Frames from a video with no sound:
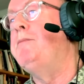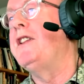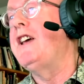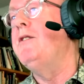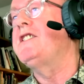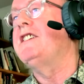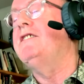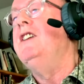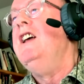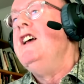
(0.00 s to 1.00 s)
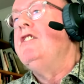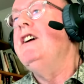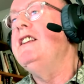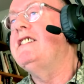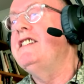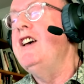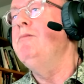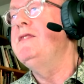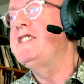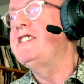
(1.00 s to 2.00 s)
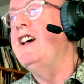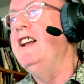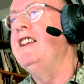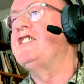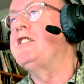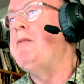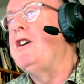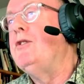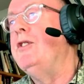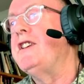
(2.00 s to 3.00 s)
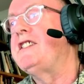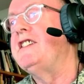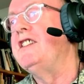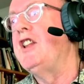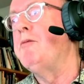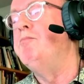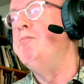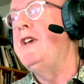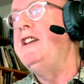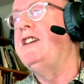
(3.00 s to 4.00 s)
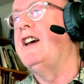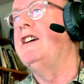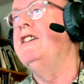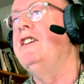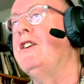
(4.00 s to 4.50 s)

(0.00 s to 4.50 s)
But there was a great silence about all this in the media.